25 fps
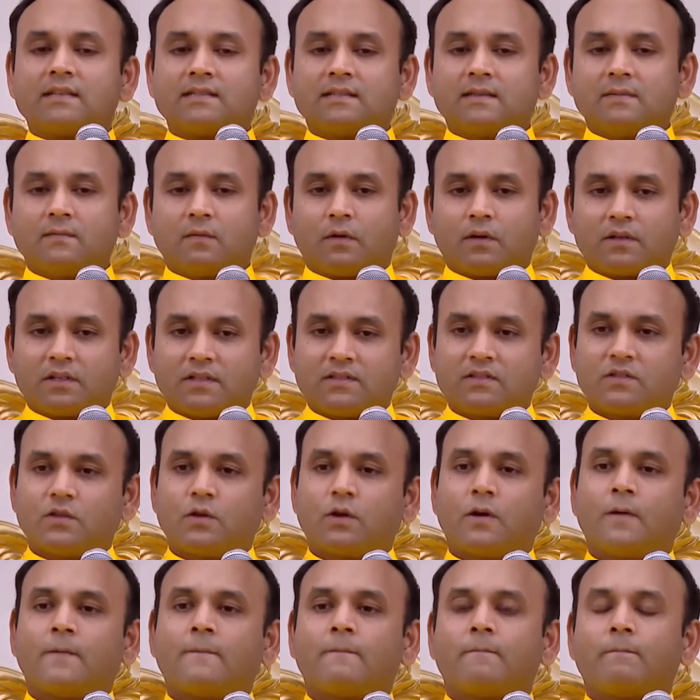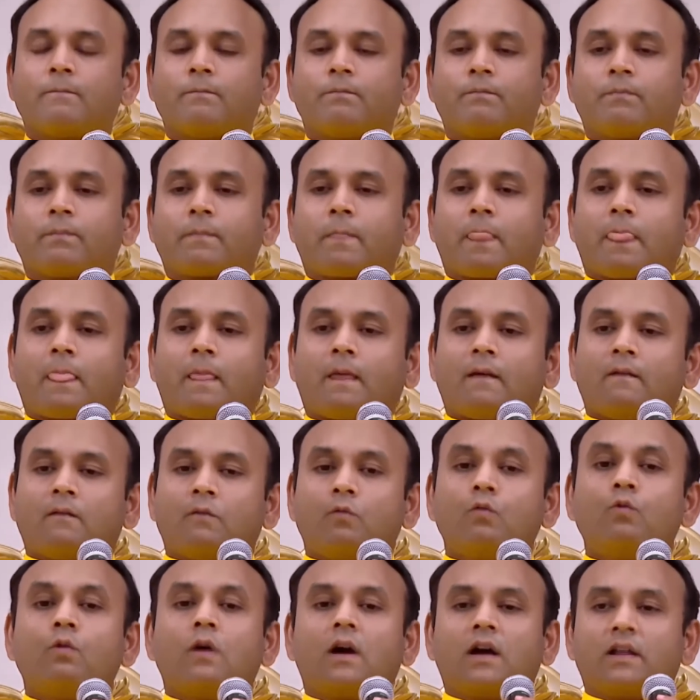He asked him,
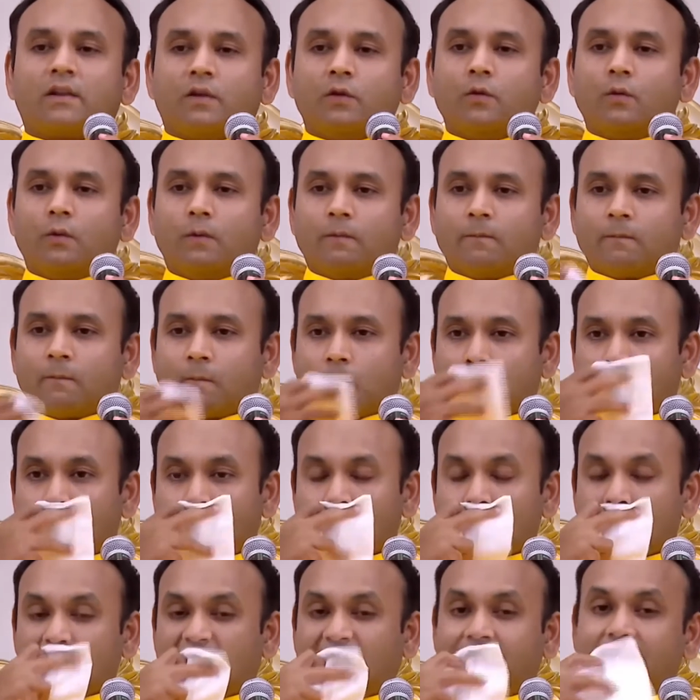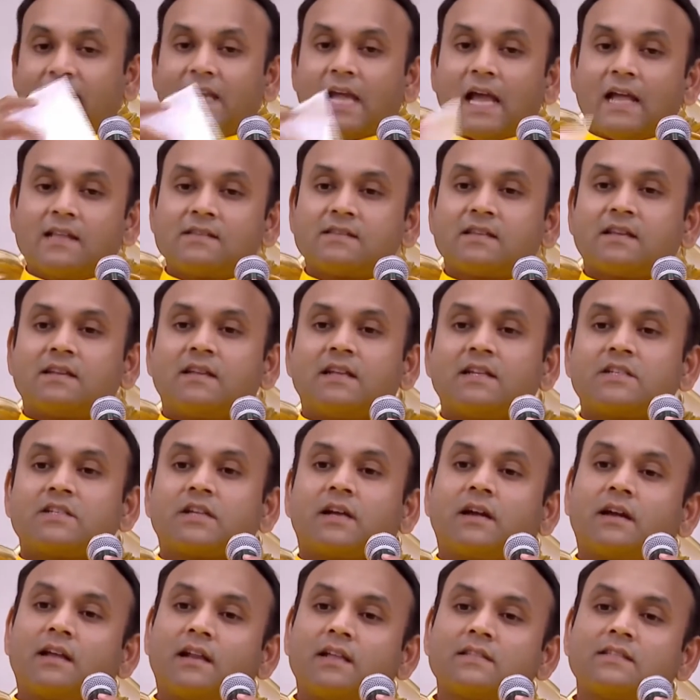who are you? And the answer
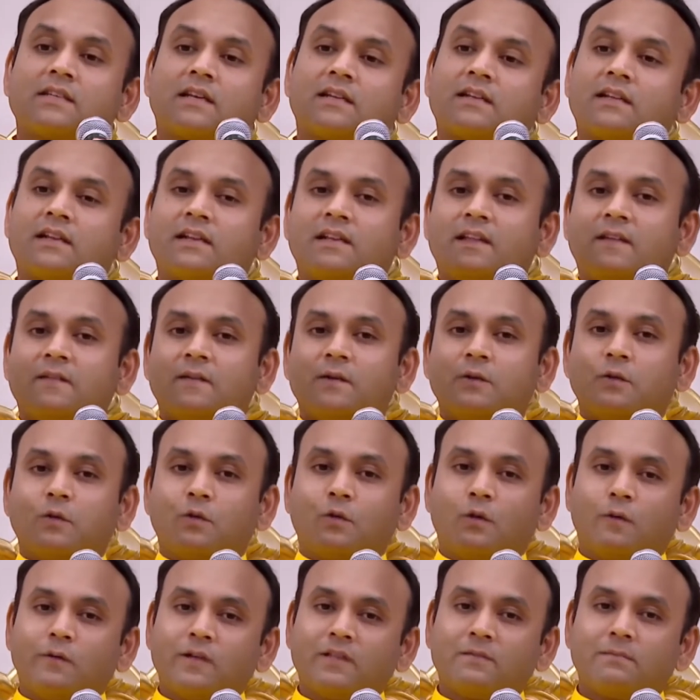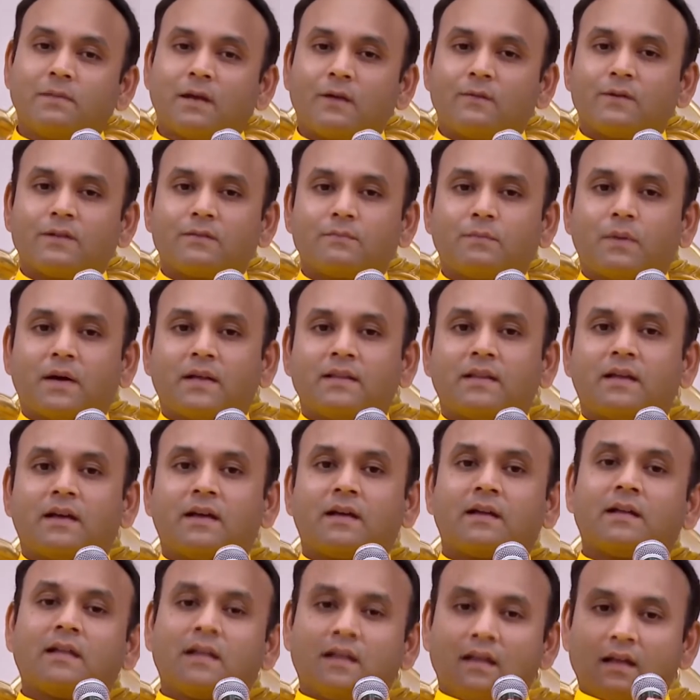that Shankaracharya had given to Govind Bhagavad
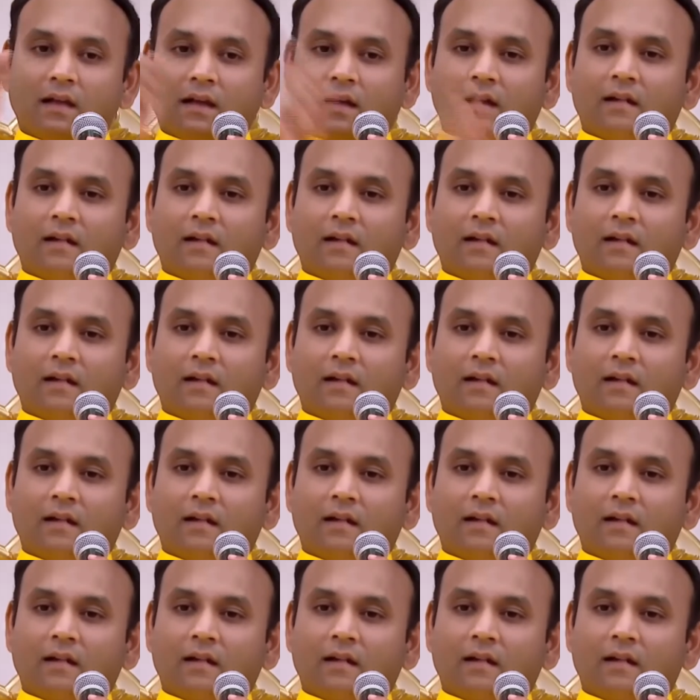Pada,